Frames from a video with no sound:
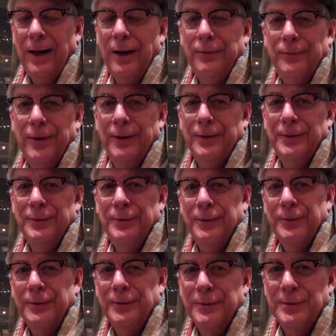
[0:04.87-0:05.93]
I
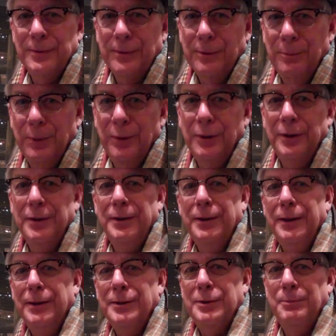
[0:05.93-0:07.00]
volunteer because the community
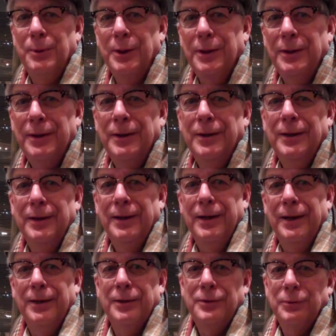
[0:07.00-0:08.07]
needs me,
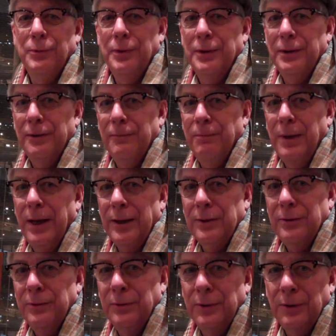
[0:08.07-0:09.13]
and it's a way to give
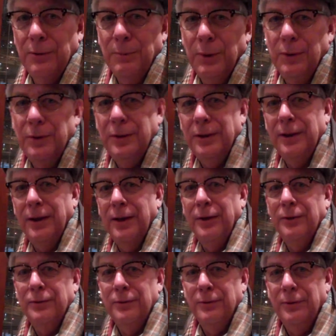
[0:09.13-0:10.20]
back to the community
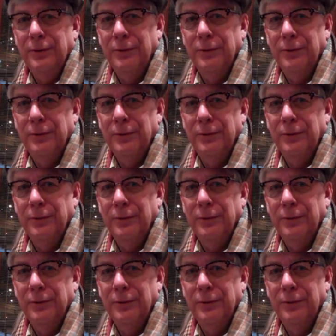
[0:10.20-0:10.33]
and to the